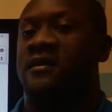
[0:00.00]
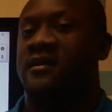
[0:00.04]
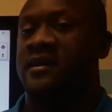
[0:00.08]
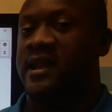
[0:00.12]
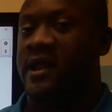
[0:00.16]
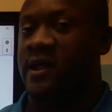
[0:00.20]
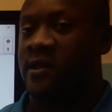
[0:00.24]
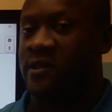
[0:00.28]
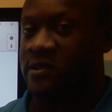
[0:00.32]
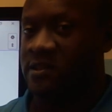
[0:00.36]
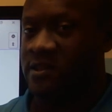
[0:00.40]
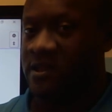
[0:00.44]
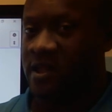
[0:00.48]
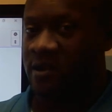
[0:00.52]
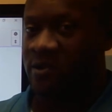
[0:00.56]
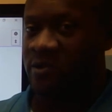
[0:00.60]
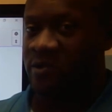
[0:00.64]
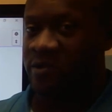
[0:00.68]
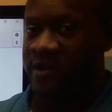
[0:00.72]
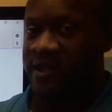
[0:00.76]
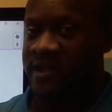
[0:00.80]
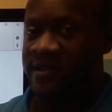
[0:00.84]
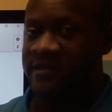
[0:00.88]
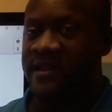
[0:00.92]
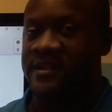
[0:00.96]
Now,
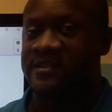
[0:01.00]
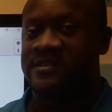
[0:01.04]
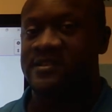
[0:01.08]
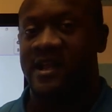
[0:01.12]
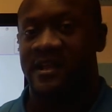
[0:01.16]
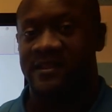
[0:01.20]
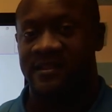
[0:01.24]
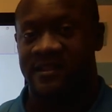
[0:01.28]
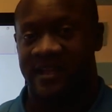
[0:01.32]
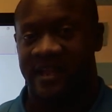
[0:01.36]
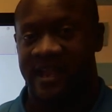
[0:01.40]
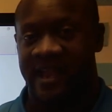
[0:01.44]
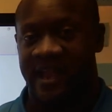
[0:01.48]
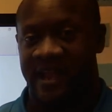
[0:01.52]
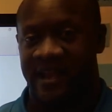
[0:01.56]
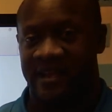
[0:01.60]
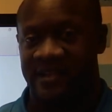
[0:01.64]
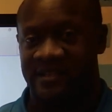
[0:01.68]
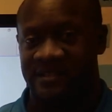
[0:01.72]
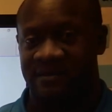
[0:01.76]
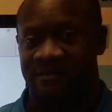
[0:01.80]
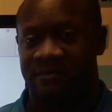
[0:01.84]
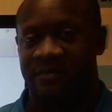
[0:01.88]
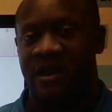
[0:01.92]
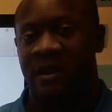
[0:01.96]
luckily, that's not the
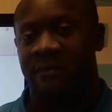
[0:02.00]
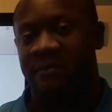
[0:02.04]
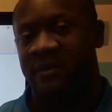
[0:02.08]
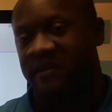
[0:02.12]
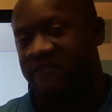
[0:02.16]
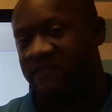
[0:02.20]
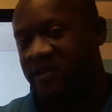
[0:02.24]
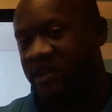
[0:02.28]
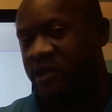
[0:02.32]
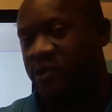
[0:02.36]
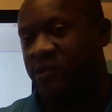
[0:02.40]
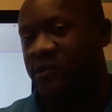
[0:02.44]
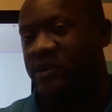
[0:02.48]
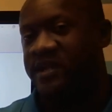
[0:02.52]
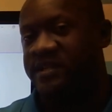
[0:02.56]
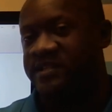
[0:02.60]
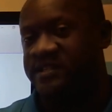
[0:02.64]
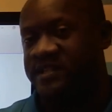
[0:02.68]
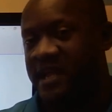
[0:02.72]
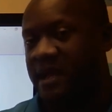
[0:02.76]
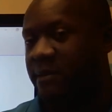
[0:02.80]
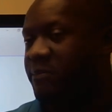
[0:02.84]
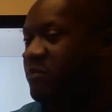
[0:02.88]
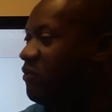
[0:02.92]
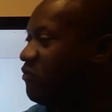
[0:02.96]
case, but I'm giving you an
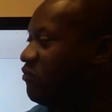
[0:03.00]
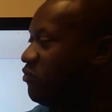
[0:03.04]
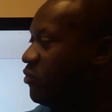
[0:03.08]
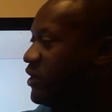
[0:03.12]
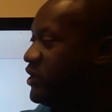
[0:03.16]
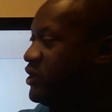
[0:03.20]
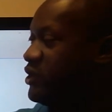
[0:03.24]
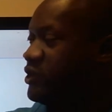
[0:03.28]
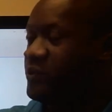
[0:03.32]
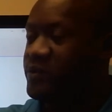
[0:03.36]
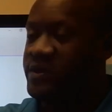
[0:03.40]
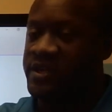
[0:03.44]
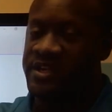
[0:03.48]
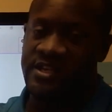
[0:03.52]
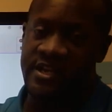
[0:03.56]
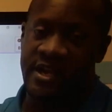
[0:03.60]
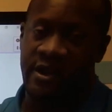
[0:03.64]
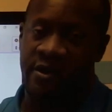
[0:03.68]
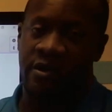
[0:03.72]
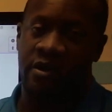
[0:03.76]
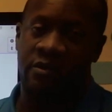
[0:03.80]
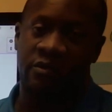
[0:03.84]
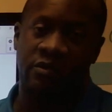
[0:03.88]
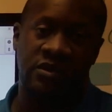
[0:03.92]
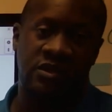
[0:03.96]
example of what
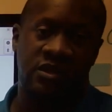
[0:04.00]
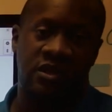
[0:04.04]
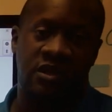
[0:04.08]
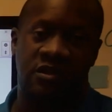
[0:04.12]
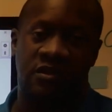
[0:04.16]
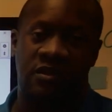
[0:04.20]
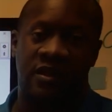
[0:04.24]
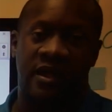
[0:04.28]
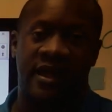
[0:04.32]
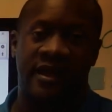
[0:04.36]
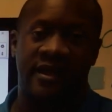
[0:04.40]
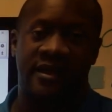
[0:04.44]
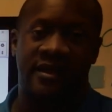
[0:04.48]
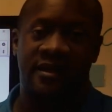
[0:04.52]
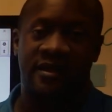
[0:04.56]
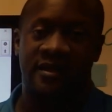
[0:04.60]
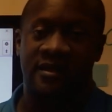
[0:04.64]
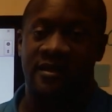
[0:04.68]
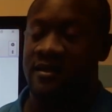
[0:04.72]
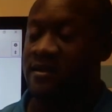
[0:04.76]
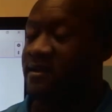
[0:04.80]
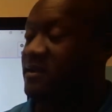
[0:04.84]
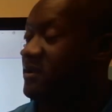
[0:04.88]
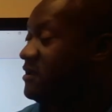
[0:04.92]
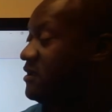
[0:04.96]
unitary would look like.
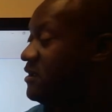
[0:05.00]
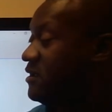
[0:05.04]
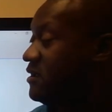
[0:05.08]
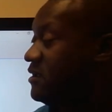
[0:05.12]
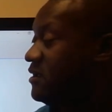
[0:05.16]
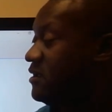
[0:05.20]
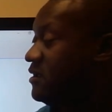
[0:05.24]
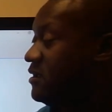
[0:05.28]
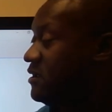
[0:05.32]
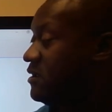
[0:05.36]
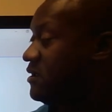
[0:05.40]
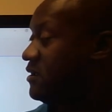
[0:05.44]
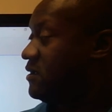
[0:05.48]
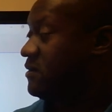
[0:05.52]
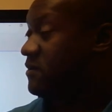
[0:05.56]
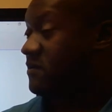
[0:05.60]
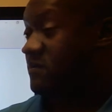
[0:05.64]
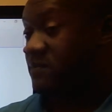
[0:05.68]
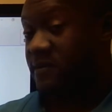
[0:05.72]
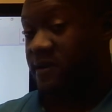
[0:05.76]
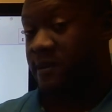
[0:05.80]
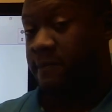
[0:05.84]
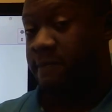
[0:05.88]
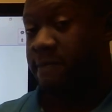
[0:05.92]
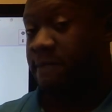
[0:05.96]
All
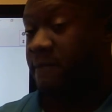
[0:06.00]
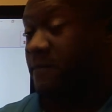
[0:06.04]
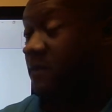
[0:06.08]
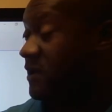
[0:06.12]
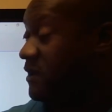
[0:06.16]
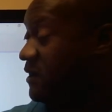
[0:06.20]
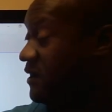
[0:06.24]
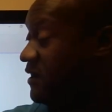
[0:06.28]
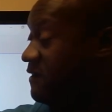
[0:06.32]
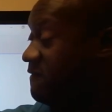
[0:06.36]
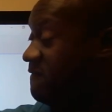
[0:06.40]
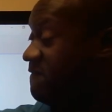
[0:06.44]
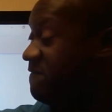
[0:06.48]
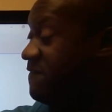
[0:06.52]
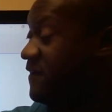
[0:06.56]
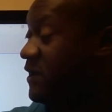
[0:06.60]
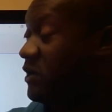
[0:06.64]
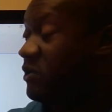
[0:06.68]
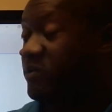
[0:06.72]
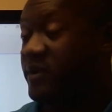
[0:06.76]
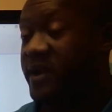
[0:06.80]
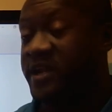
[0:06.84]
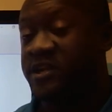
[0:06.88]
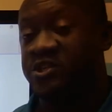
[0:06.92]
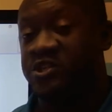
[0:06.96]
right?
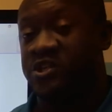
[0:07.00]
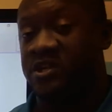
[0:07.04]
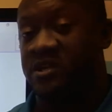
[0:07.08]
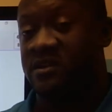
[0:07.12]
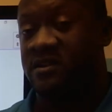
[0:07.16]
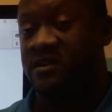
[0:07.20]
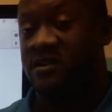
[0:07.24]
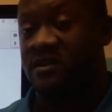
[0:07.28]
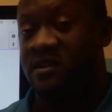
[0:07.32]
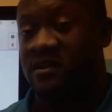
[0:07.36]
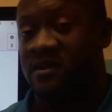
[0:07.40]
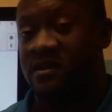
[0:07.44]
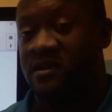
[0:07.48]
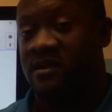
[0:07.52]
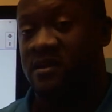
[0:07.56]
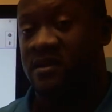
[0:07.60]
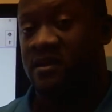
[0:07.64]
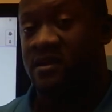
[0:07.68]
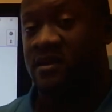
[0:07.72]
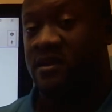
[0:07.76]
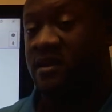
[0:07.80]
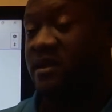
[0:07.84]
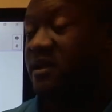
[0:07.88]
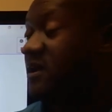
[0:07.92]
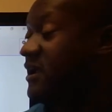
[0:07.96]
Confederation.
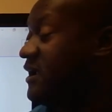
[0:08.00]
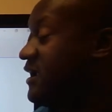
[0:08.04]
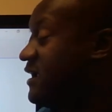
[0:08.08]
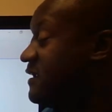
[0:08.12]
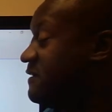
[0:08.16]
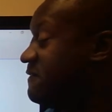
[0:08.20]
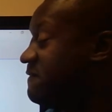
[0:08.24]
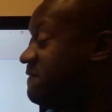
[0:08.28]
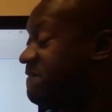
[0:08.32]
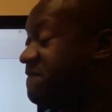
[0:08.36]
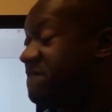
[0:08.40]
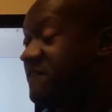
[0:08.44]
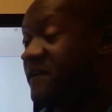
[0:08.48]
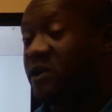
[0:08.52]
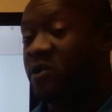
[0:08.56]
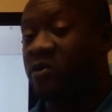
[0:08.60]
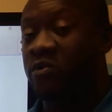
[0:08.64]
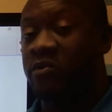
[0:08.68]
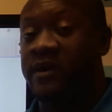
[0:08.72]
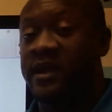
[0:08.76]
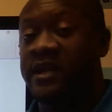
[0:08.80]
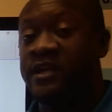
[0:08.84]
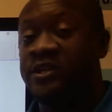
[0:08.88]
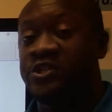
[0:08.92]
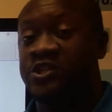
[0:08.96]

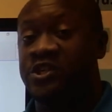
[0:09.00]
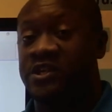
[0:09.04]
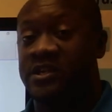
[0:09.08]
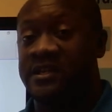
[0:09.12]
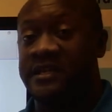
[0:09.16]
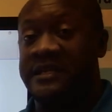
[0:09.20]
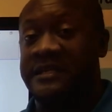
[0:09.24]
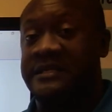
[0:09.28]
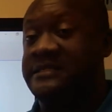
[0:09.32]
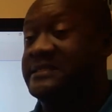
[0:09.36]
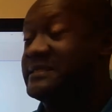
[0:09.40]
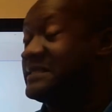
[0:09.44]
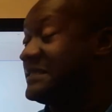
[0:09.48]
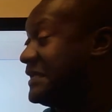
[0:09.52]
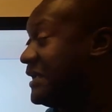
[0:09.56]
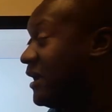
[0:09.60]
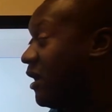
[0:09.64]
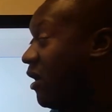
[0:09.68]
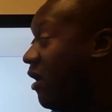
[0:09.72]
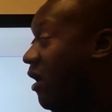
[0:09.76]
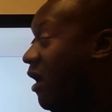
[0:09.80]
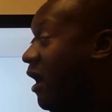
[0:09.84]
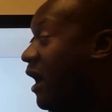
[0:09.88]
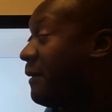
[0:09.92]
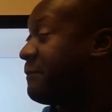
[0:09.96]
Confederation is the
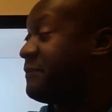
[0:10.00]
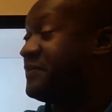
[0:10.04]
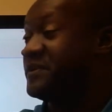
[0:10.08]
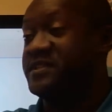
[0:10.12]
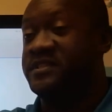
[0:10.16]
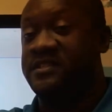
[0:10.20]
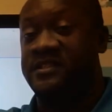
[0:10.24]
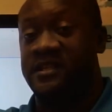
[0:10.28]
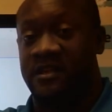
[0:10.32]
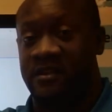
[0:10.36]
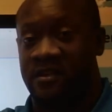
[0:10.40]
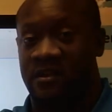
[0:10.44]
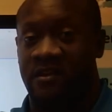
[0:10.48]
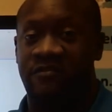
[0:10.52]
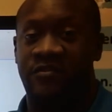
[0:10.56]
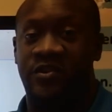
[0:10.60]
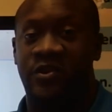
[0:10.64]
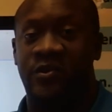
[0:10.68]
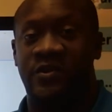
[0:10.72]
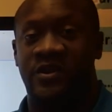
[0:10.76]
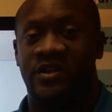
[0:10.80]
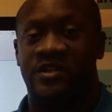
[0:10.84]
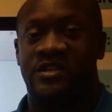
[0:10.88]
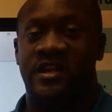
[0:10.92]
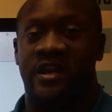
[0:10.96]
opposite of
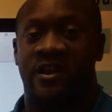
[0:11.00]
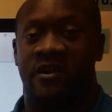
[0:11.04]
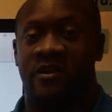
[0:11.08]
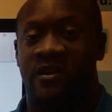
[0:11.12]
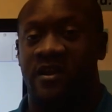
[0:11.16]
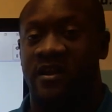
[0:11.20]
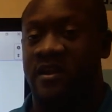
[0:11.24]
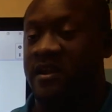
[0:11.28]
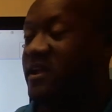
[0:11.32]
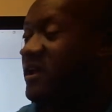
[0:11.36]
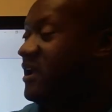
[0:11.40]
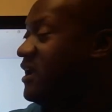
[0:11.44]
unitary.